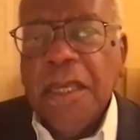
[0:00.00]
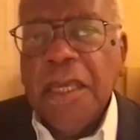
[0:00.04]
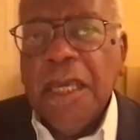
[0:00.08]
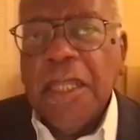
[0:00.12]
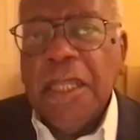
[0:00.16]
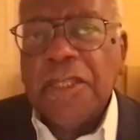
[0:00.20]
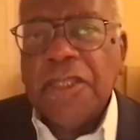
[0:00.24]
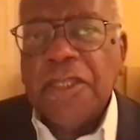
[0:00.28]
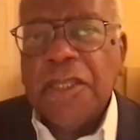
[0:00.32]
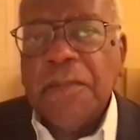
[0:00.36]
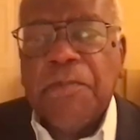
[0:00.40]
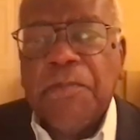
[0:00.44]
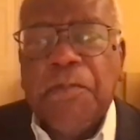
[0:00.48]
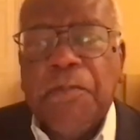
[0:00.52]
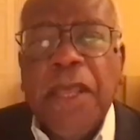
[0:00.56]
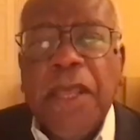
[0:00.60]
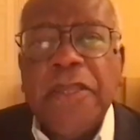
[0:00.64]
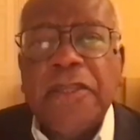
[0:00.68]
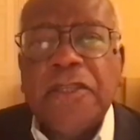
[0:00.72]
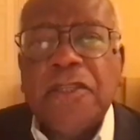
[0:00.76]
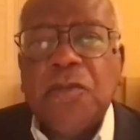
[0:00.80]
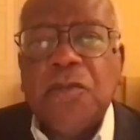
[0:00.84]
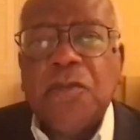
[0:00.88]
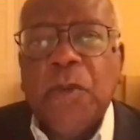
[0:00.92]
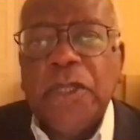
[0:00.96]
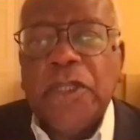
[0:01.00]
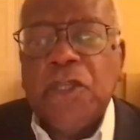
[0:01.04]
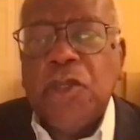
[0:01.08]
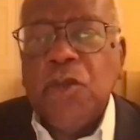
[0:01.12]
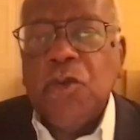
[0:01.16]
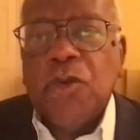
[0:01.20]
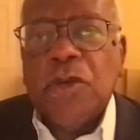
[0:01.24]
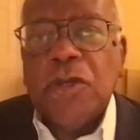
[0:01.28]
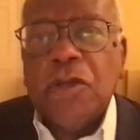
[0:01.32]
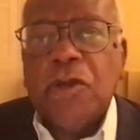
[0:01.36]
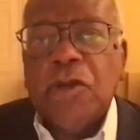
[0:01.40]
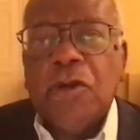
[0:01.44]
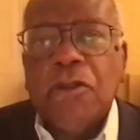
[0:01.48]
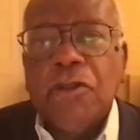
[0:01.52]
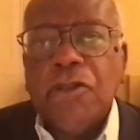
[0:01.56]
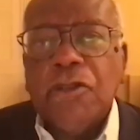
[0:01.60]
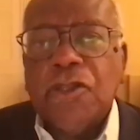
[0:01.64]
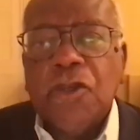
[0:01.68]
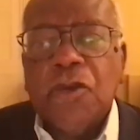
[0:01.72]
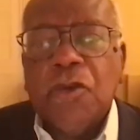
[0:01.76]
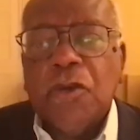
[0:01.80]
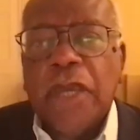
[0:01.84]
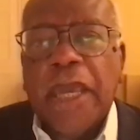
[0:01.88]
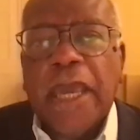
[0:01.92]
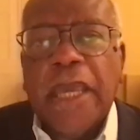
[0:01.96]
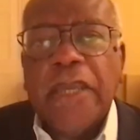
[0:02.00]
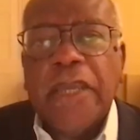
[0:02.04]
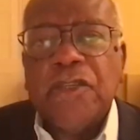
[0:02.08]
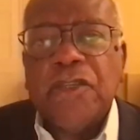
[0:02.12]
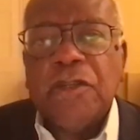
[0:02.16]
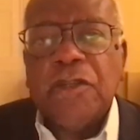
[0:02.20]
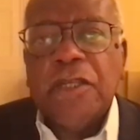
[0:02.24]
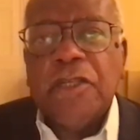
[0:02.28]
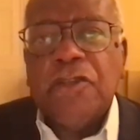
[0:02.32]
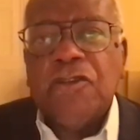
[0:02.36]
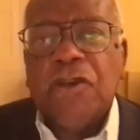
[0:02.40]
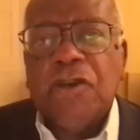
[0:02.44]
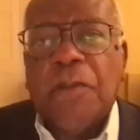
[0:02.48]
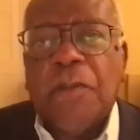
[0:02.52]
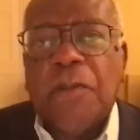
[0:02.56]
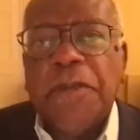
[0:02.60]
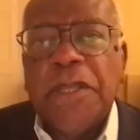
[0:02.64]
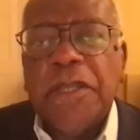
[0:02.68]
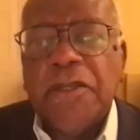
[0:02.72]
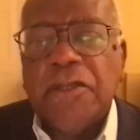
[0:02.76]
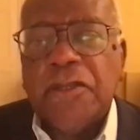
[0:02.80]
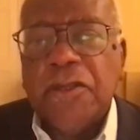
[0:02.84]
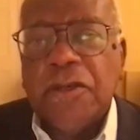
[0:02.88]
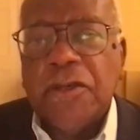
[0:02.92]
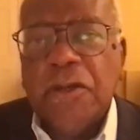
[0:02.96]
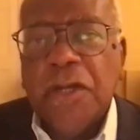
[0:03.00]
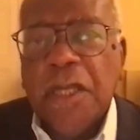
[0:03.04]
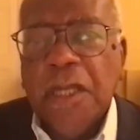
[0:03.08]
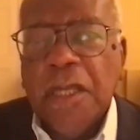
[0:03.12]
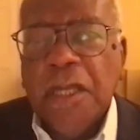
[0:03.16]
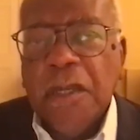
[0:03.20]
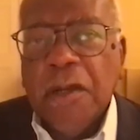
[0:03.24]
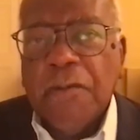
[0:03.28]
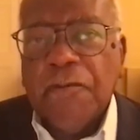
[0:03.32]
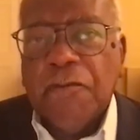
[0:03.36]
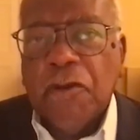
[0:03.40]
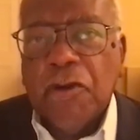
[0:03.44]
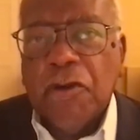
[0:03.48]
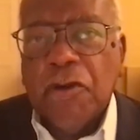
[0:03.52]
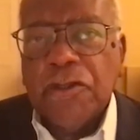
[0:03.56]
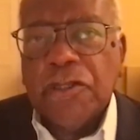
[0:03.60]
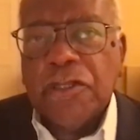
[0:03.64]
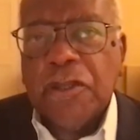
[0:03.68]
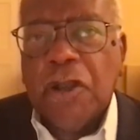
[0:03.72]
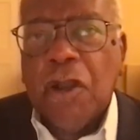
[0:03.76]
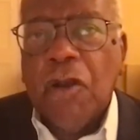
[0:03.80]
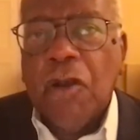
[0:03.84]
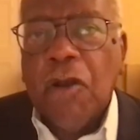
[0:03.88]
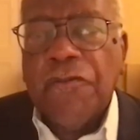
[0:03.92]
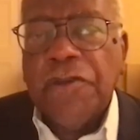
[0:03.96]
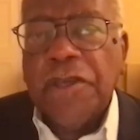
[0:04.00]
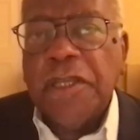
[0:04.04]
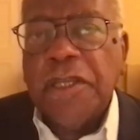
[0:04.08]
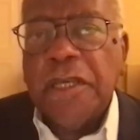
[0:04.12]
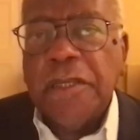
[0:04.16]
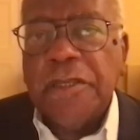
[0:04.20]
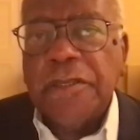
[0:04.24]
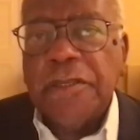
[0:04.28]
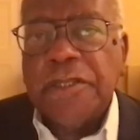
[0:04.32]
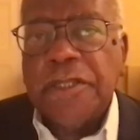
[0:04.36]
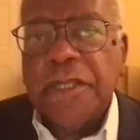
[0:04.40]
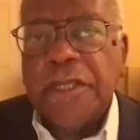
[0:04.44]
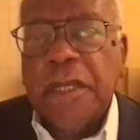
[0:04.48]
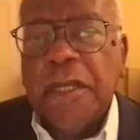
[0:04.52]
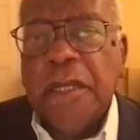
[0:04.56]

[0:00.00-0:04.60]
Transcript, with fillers: it's a place which you could also casually drop into. Of course, COVID has